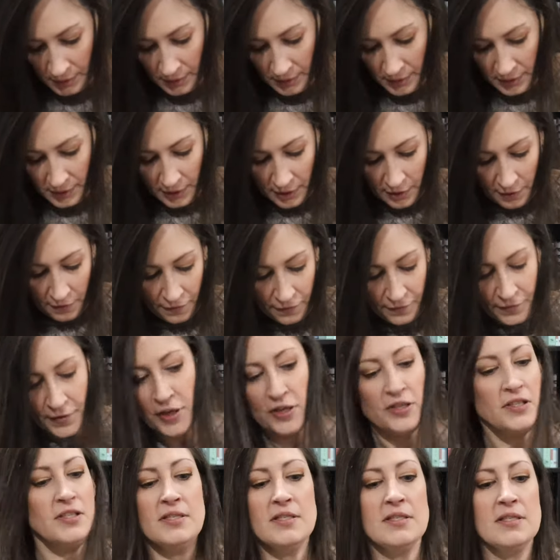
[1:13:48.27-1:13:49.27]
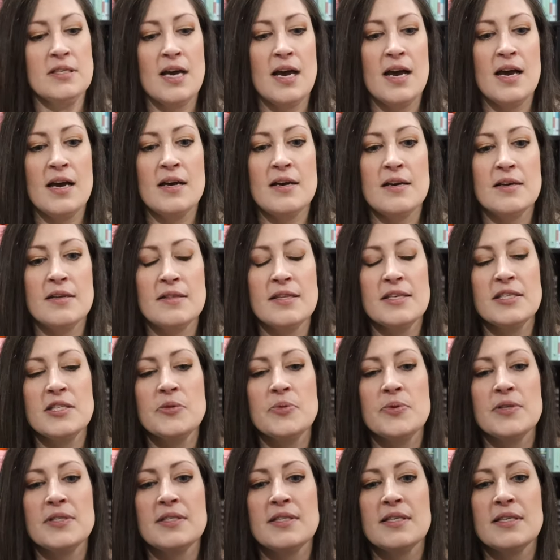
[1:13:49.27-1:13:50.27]
So the first, uh, this
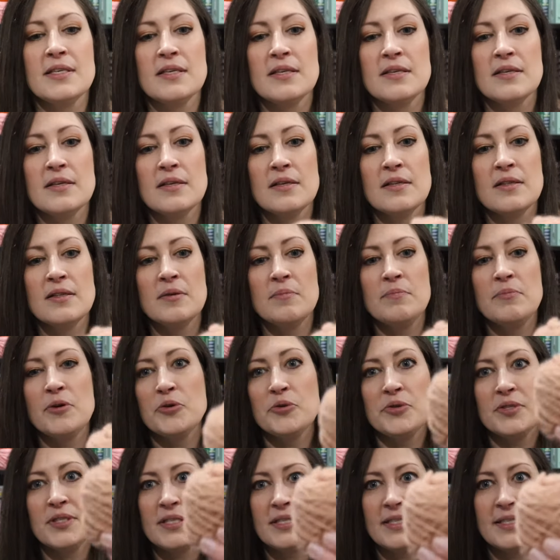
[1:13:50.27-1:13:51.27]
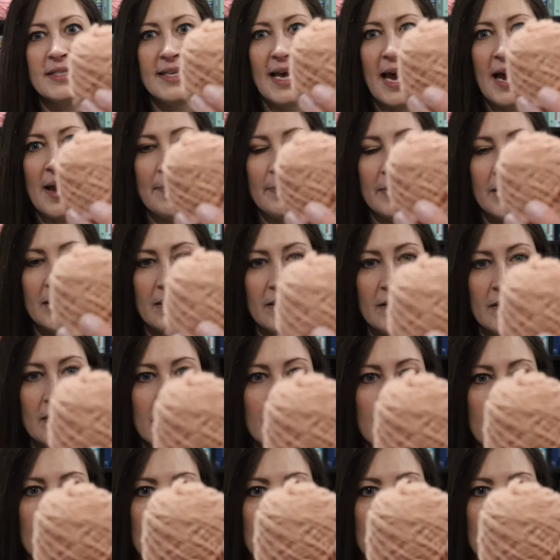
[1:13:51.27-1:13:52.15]
was the the most salmon